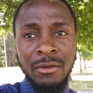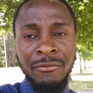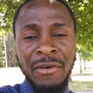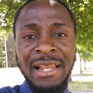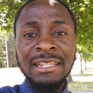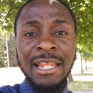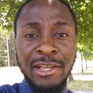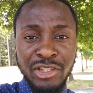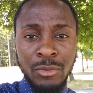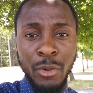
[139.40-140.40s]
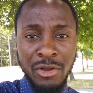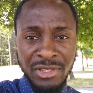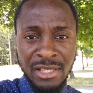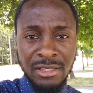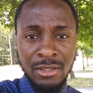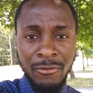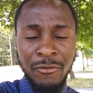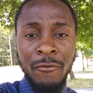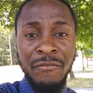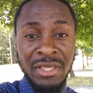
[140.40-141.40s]
validation process
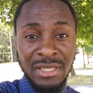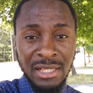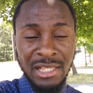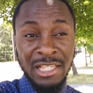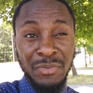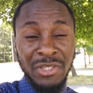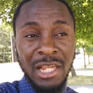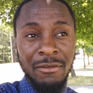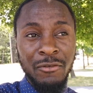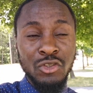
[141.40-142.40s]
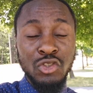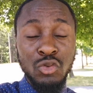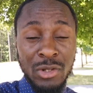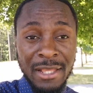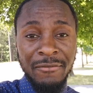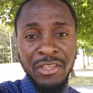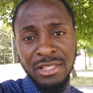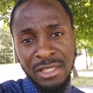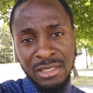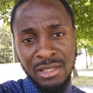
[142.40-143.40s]
for visas, especially for student
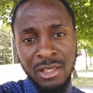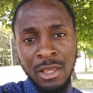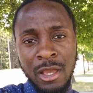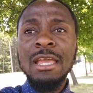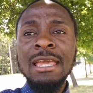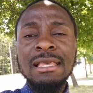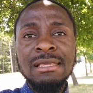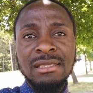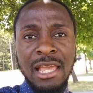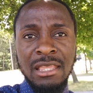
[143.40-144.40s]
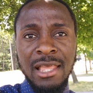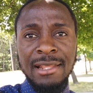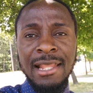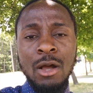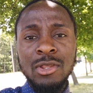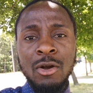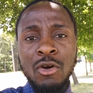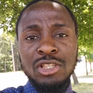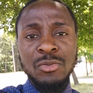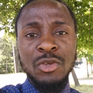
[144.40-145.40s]
visas. He is saying that now they're
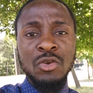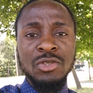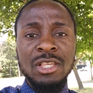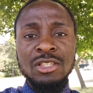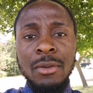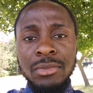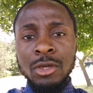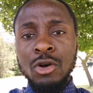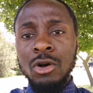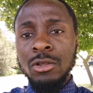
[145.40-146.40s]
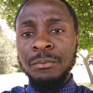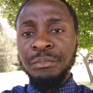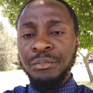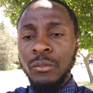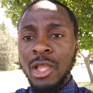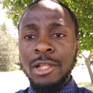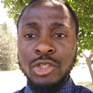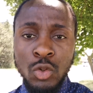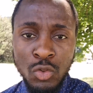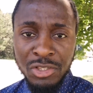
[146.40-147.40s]
going to be using something called a
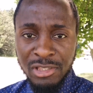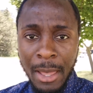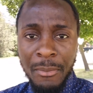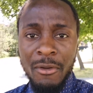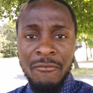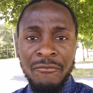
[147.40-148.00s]
two-step